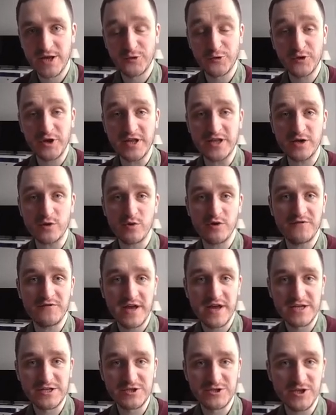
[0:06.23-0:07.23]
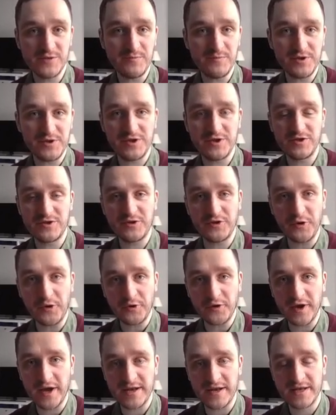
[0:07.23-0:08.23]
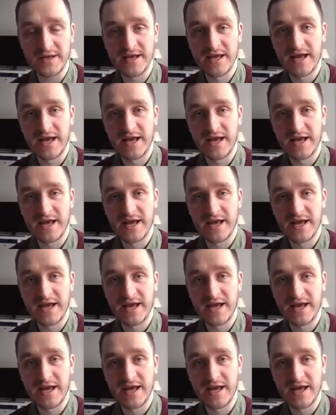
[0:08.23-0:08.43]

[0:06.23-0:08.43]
Together with GPT token,